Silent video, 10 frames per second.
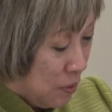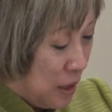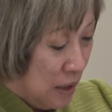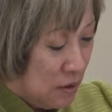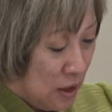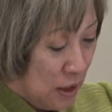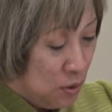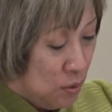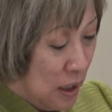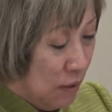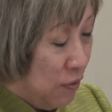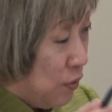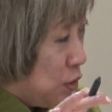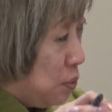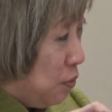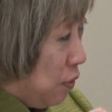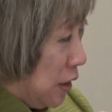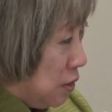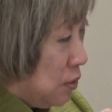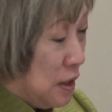Okay, shall I do that first before
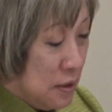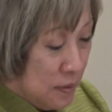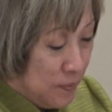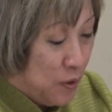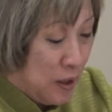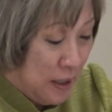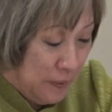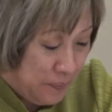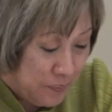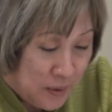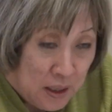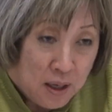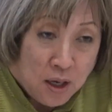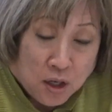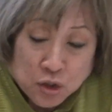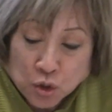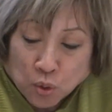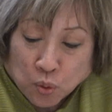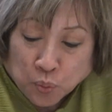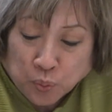I do this? Okay.
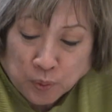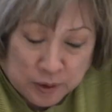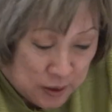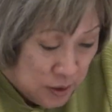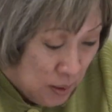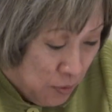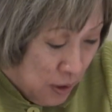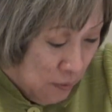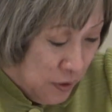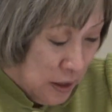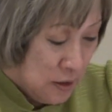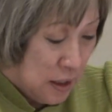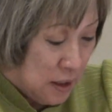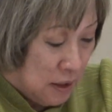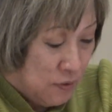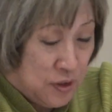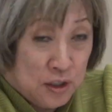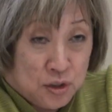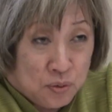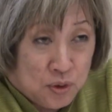So the summary of the executive
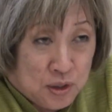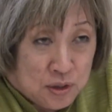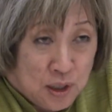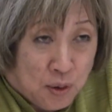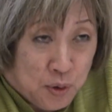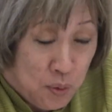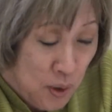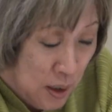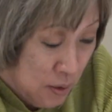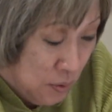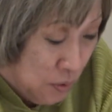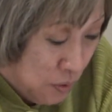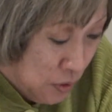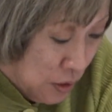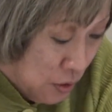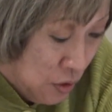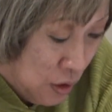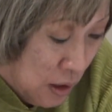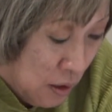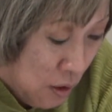session, which is now required under the
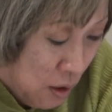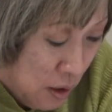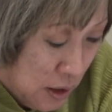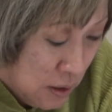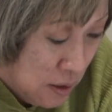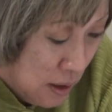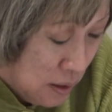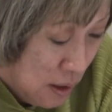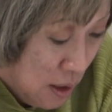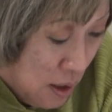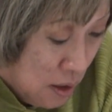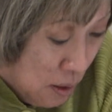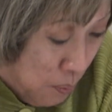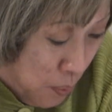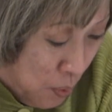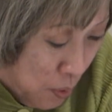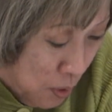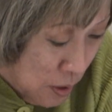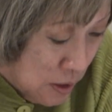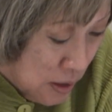Sunshine Law, is that the
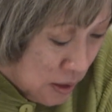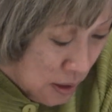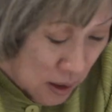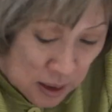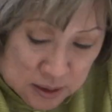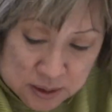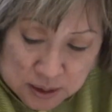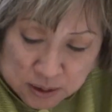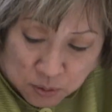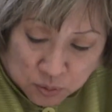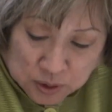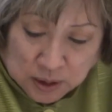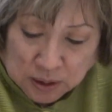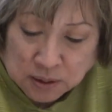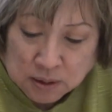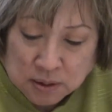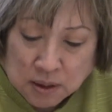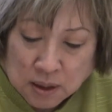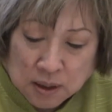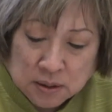board discussed and only
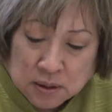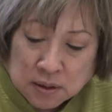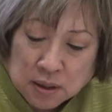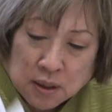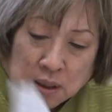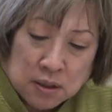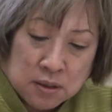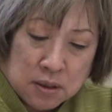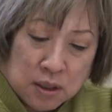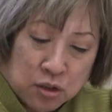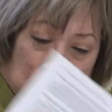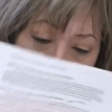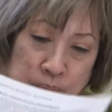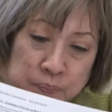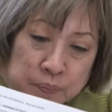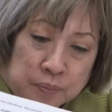discussed section